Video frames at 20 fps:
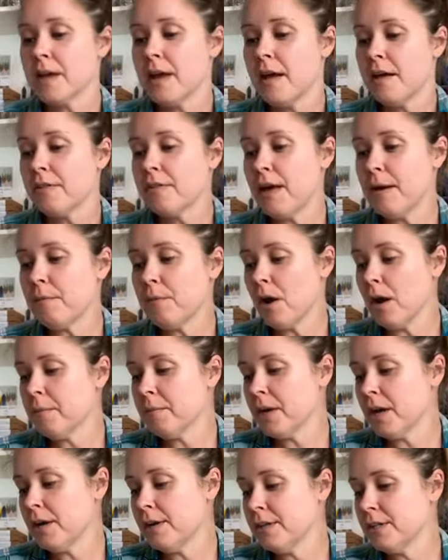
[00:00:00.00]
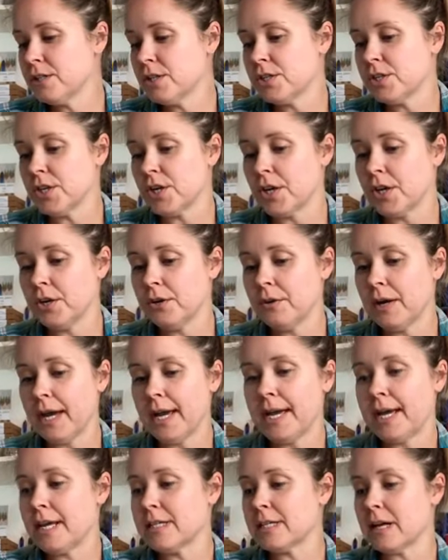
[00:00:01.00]
Then what I'm going to do
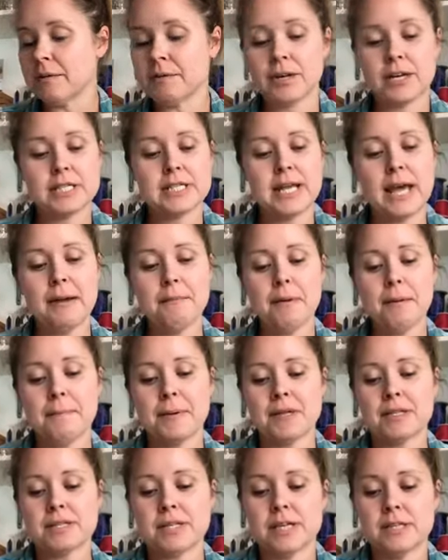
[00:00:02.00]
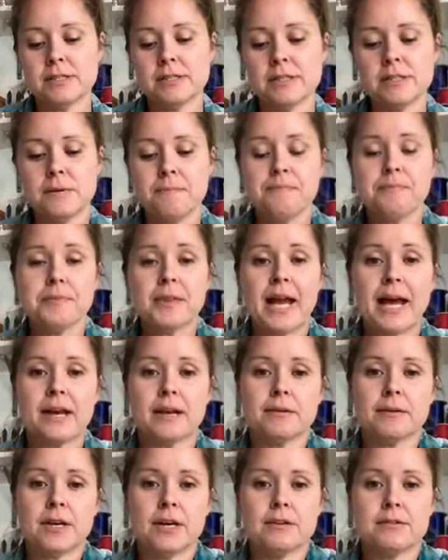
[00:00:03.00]
is I'm going to take my buttons and I'm
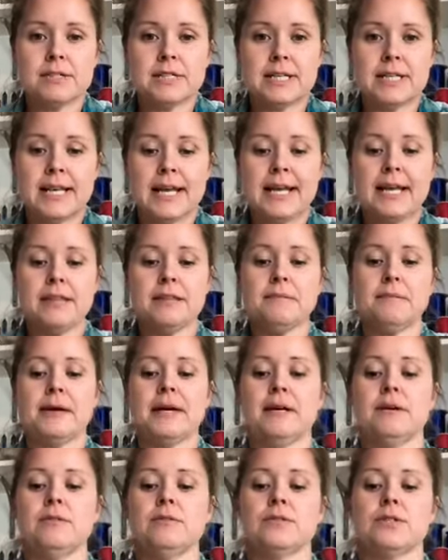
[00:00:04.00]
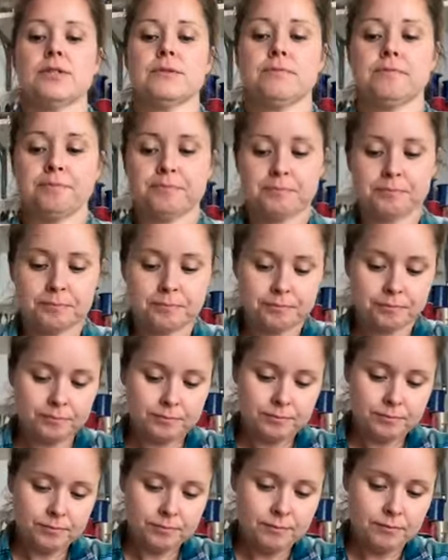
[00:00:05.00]
going to lay them out.
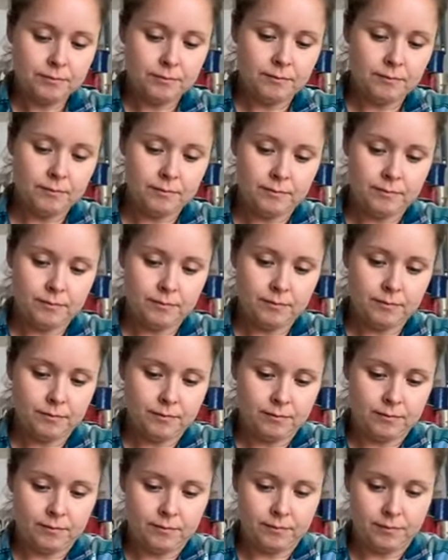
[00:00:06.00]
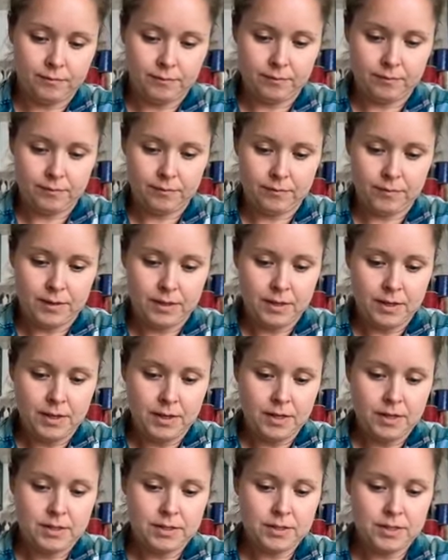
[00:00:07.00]

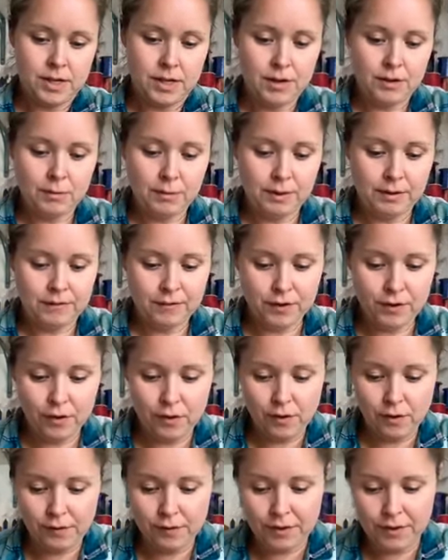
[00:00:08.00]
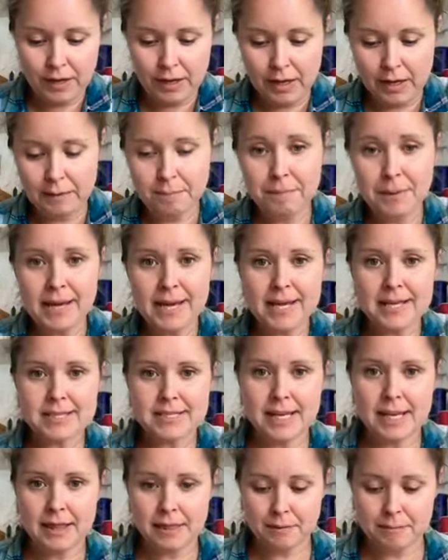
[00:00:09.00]
So we've got the biggest
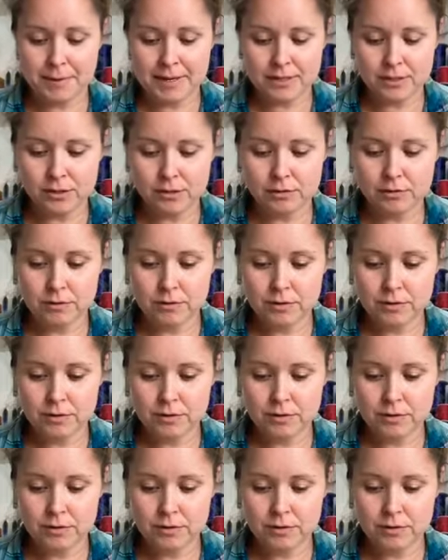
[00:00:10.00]
in the middle